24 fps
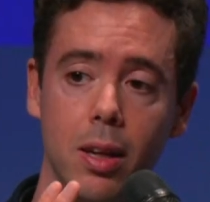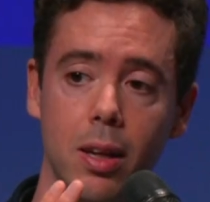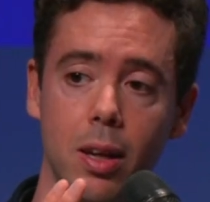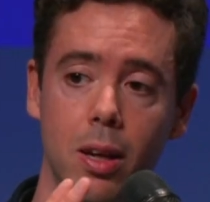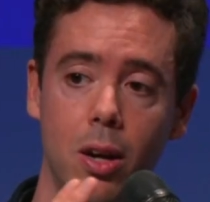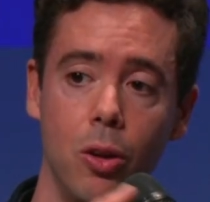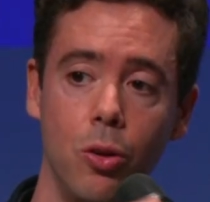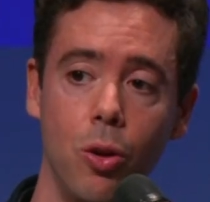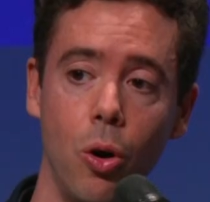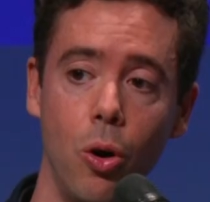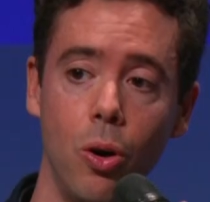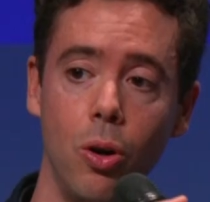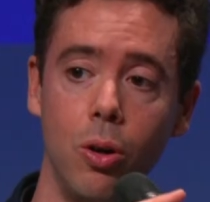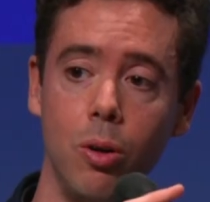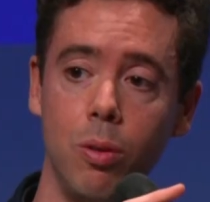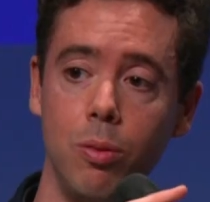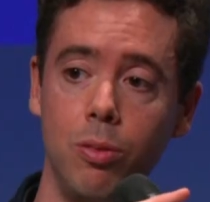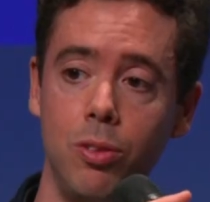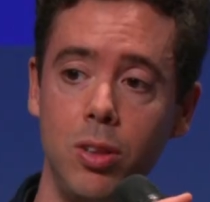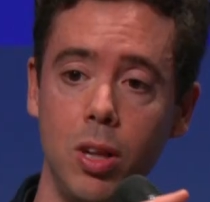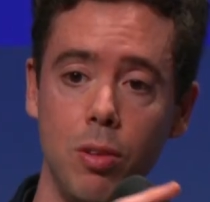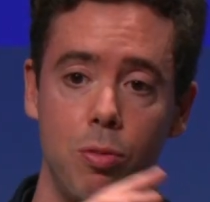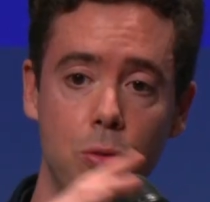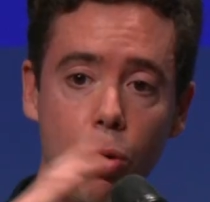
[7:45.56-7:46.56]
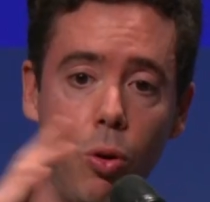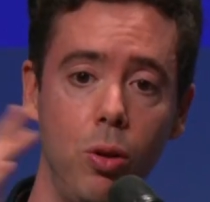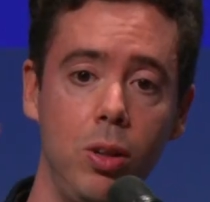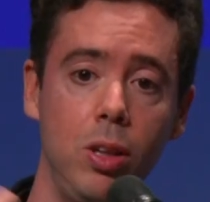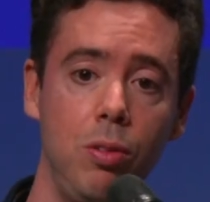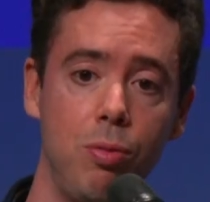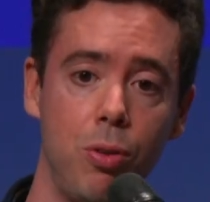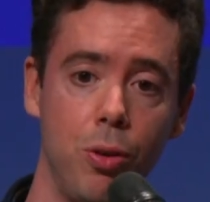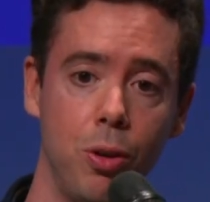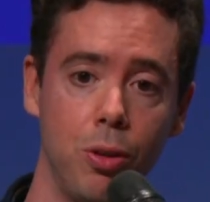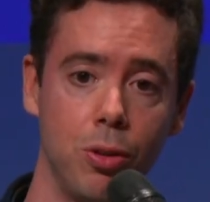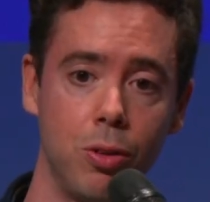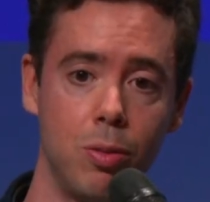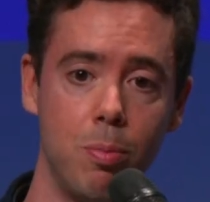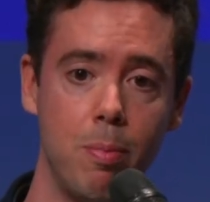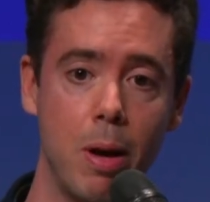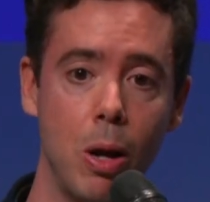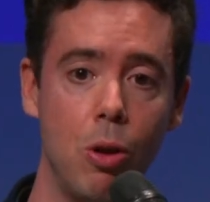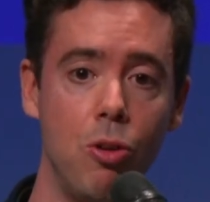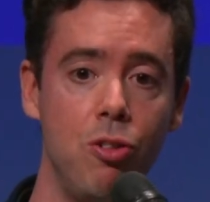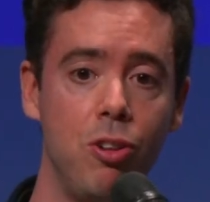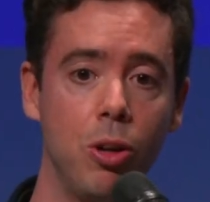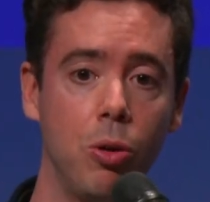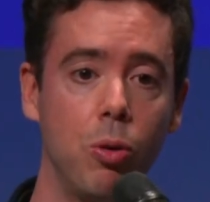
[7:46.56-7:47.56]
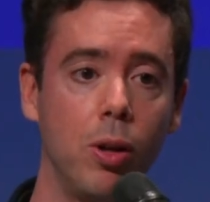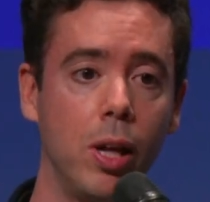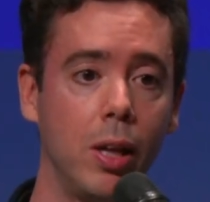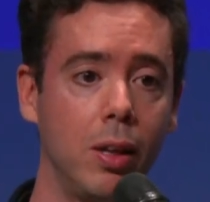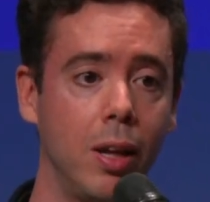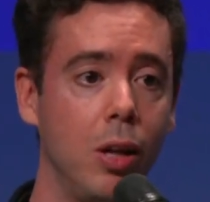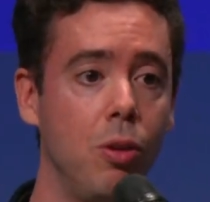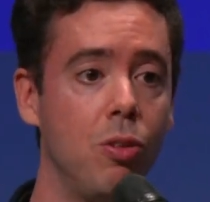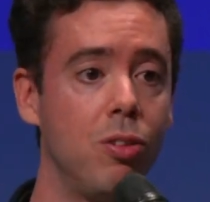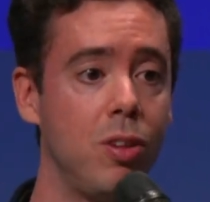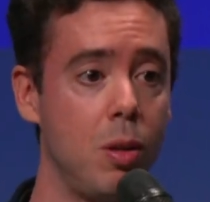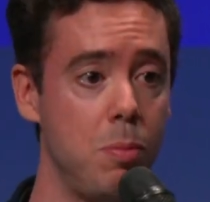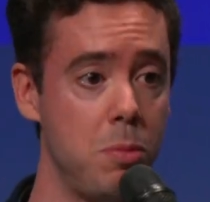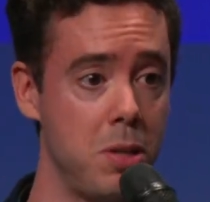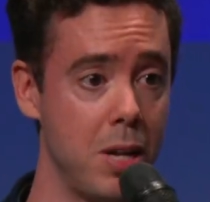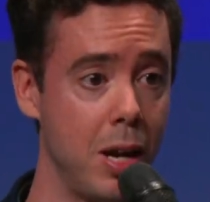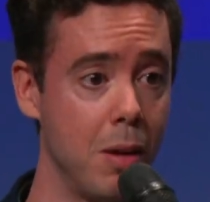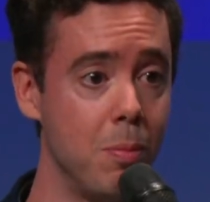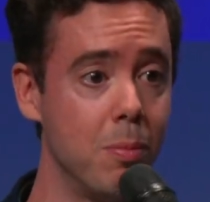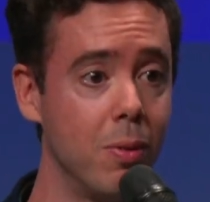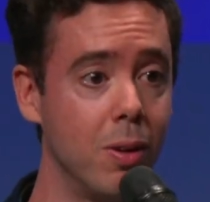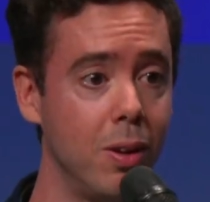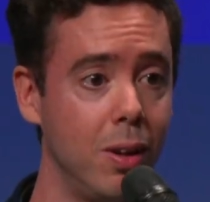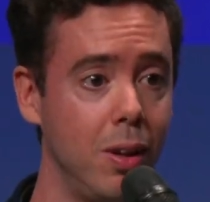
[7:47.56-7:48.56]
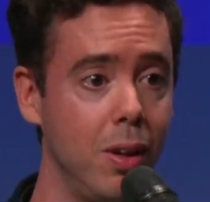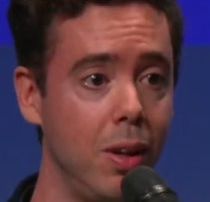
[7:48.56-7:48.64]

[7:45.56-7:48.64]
on several different biological data at the same time.